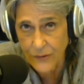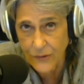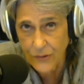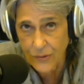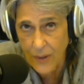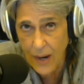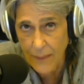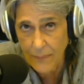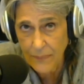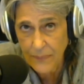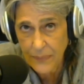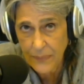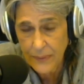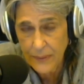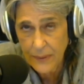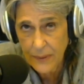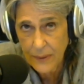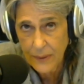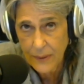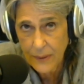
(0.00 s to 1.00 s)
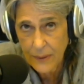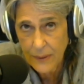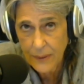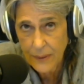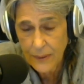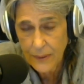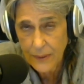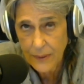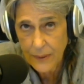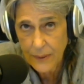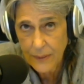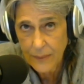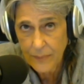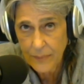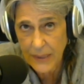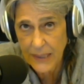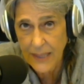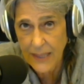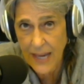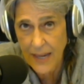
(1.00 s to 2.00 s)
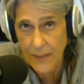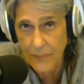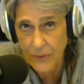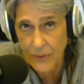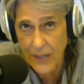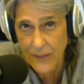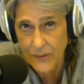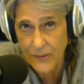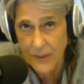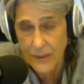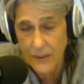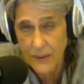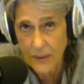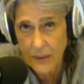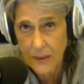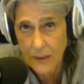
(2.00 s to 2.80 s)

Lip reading: Trump became president,